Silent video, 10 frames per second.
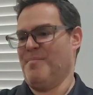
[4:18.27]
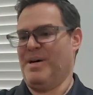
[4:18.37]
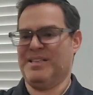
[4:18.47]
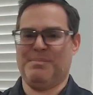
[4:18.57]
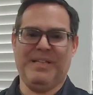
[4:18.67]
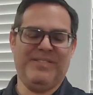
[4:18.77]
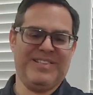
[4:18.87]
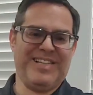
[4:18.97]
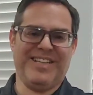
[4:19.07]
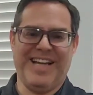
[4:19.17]
possibly even
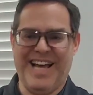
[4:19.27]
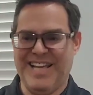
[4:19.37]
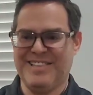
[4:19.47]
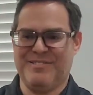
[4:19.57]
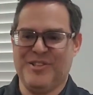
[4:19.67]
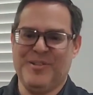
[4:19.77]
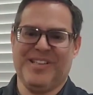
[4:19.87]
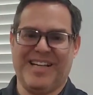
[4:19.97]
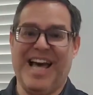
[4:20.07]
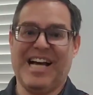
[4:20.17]
selling ads and doing like